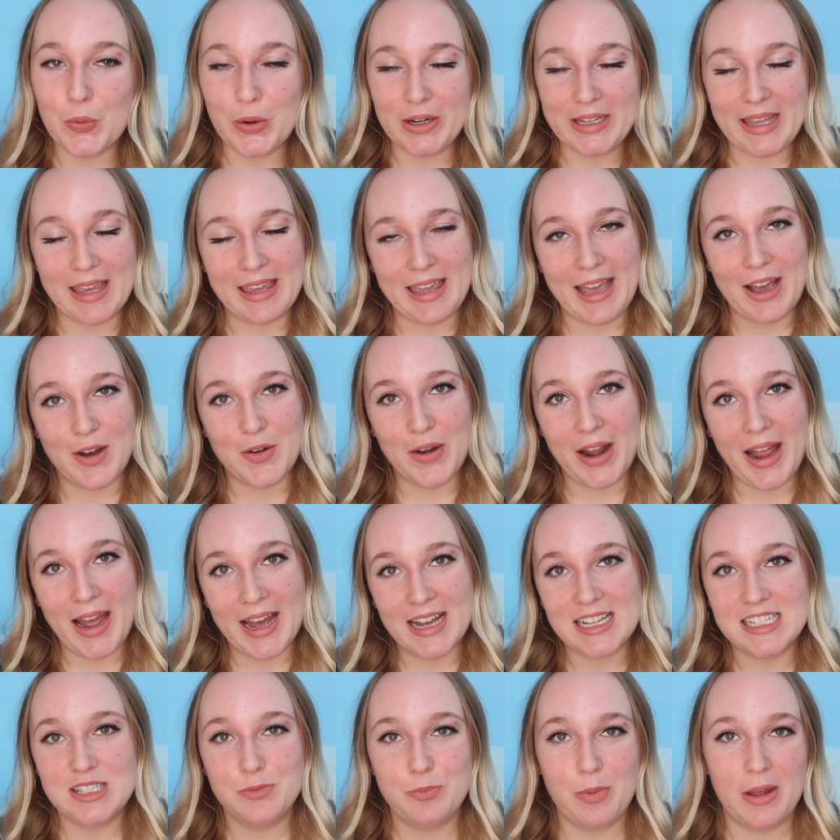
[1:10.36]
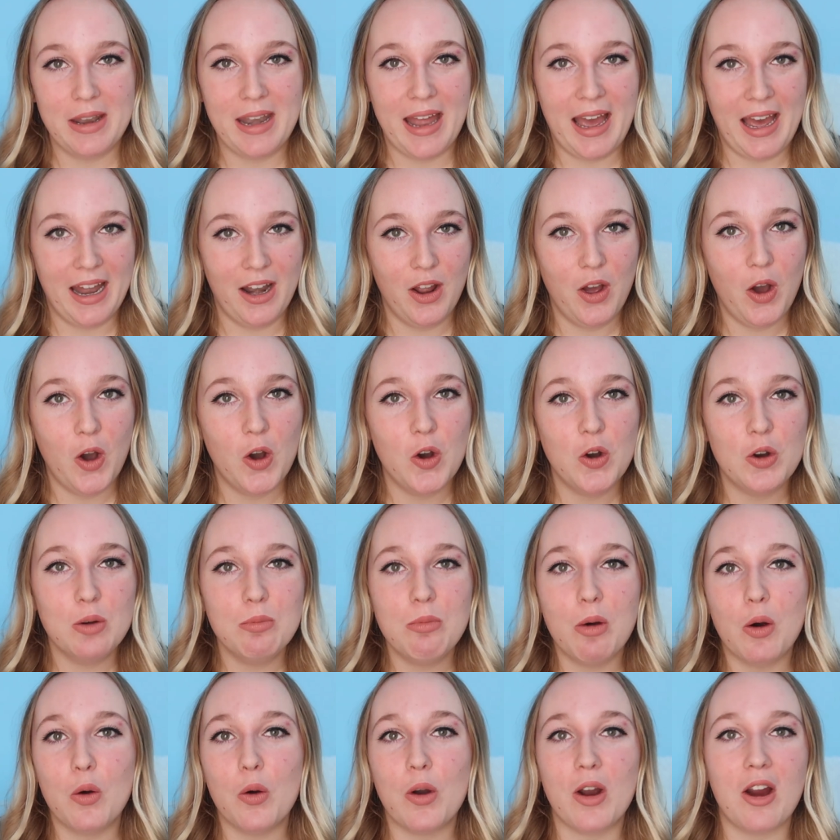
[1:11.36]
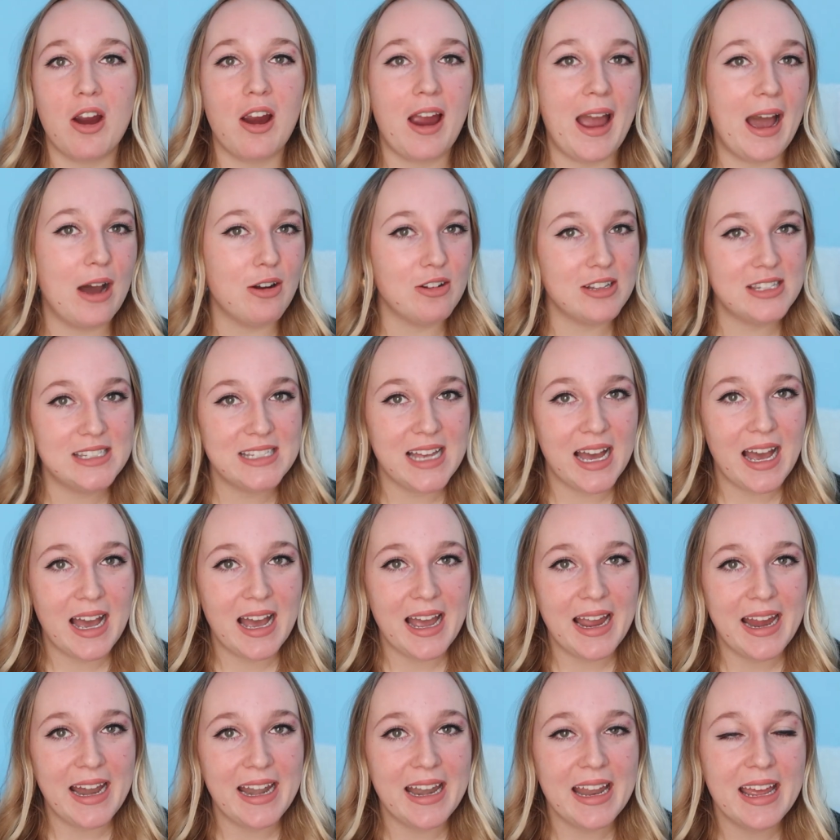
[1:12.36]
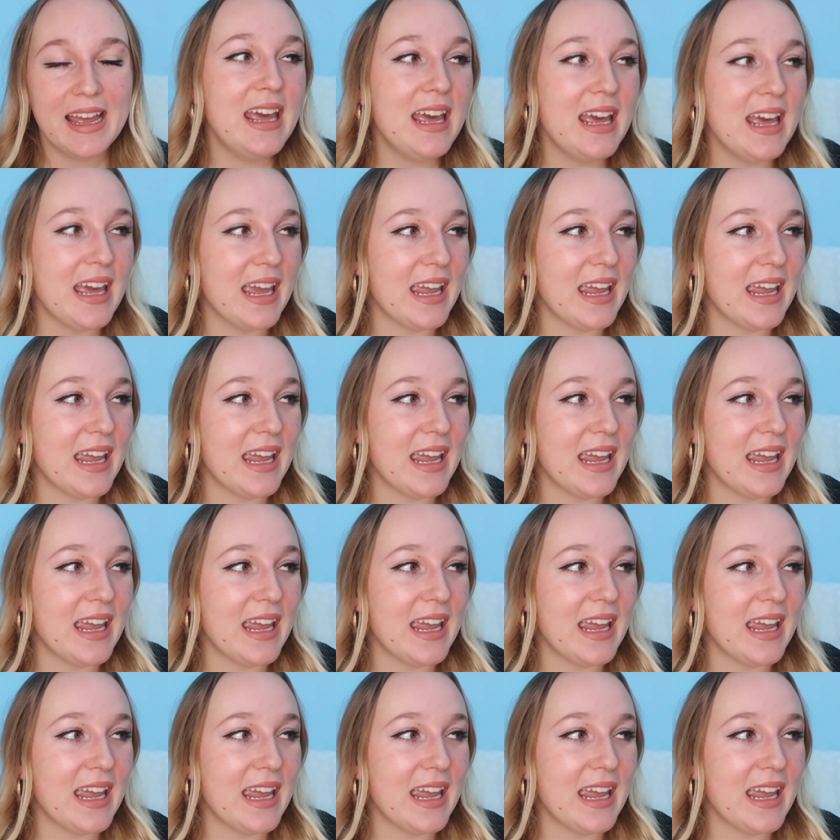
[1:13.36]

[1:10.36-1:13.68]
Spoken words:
working out has been at home or outside,